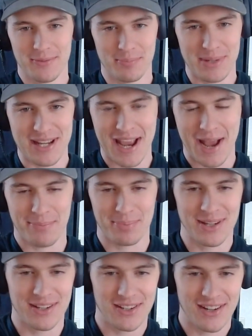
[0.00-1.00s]
be
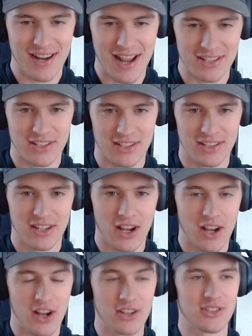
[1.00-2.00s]
happier as a
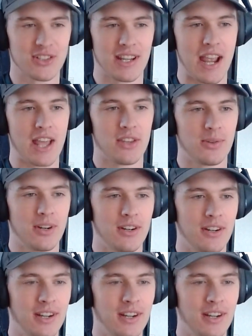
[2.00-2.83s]
hunter-gatherer